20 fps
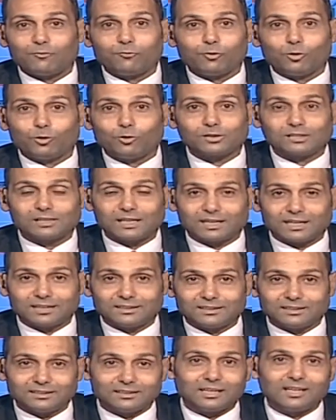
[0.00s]
for
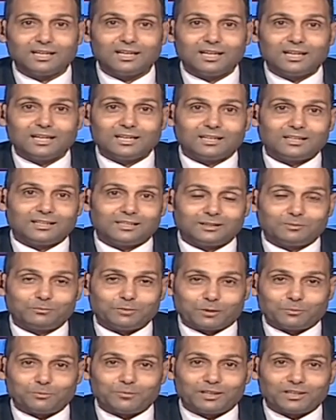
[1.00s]
second uh,
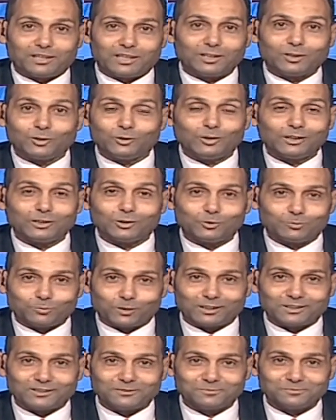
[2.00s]
prep. Thank you and
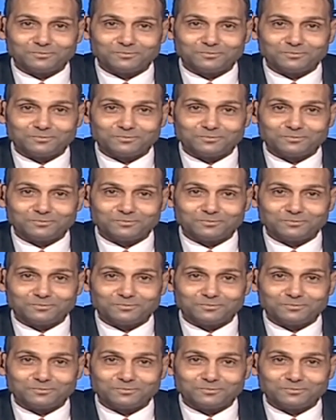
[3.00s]
goodbye.